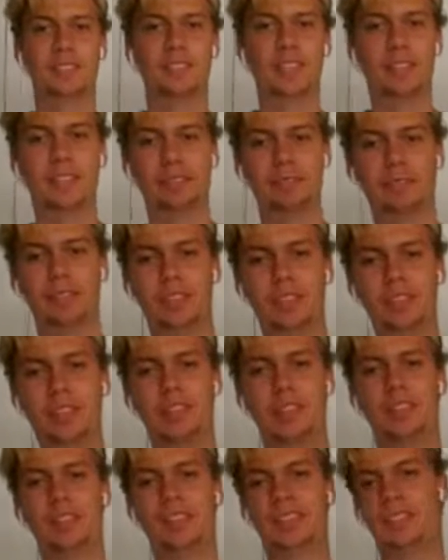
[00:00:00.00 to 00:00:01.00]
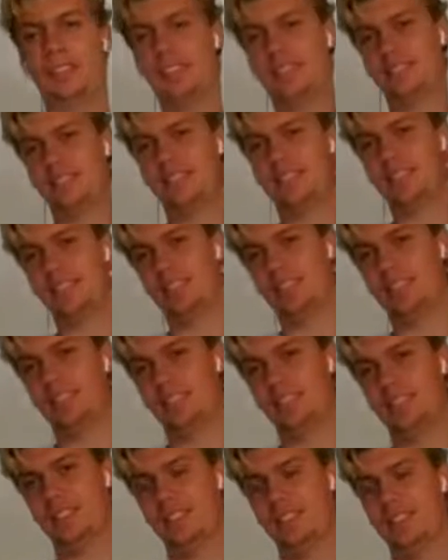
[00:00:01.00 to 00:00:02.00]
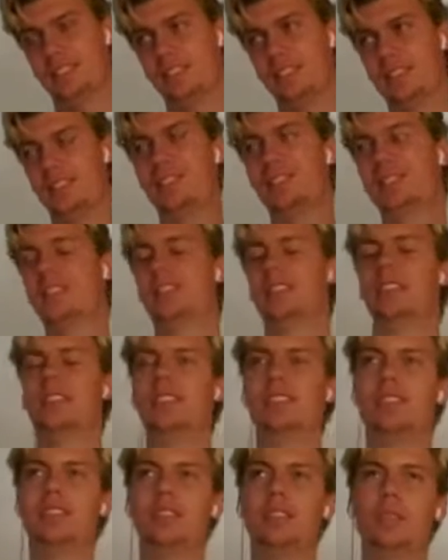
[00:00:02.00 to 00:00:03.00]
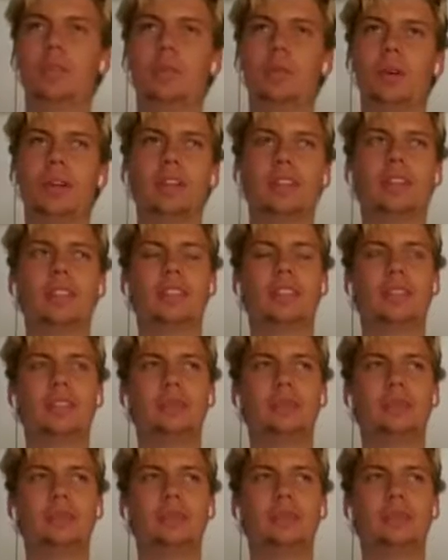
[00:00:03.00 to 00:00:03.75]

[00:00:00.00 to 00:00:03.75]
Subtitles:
I wonder how like that's gonna work